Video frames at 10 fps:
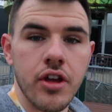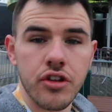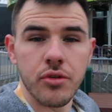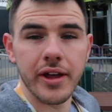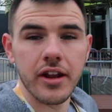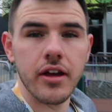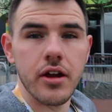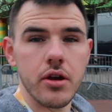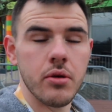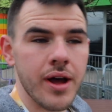So we're
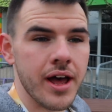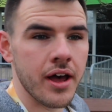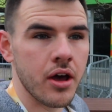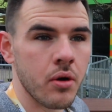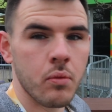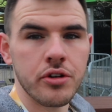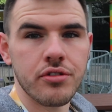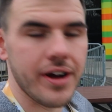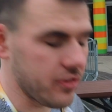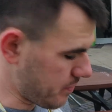going to wander
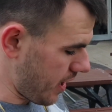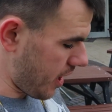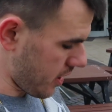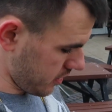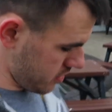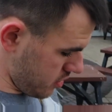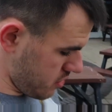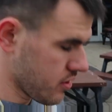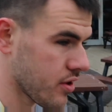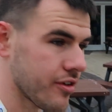around the park,
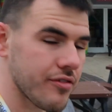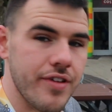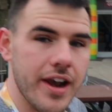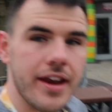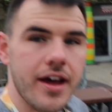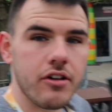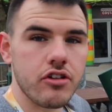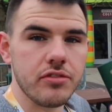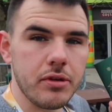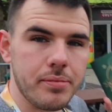fill in our
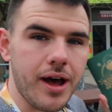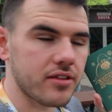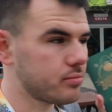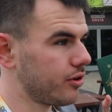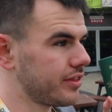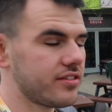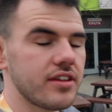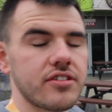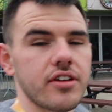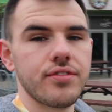Christmas passport. This
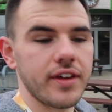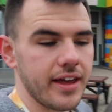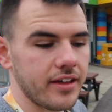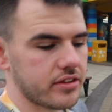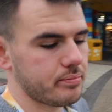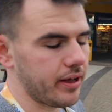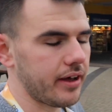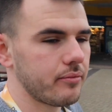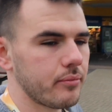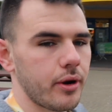is just for kids,
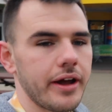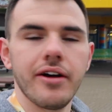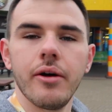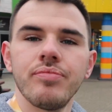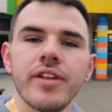but why not?